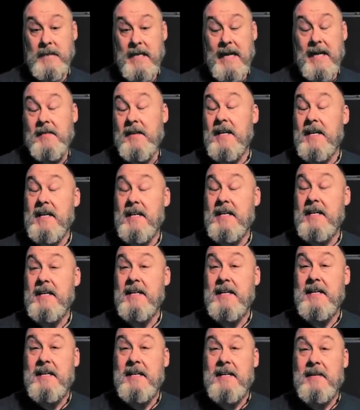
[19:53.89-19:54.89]
And
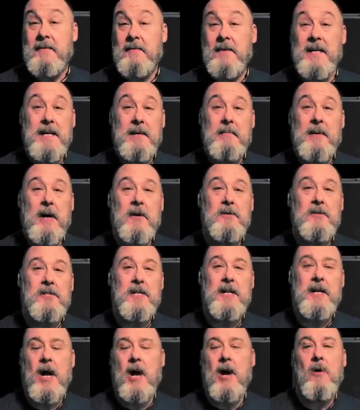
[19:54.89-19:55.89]
then when he
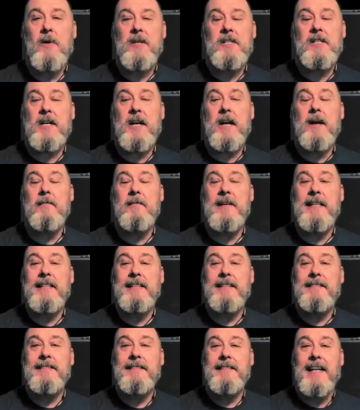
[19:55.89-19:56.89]
posted, "Oh, it's
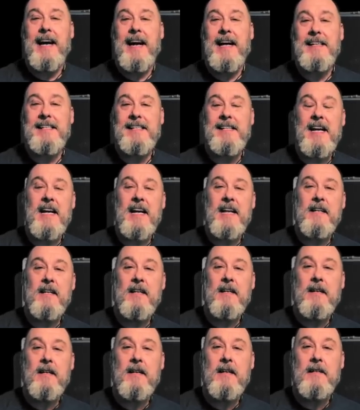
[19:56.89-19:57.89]
coming," I said,
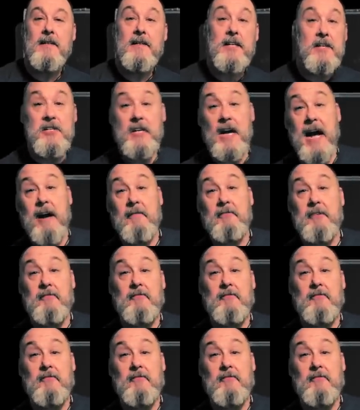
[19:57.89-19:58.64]
"Did you have to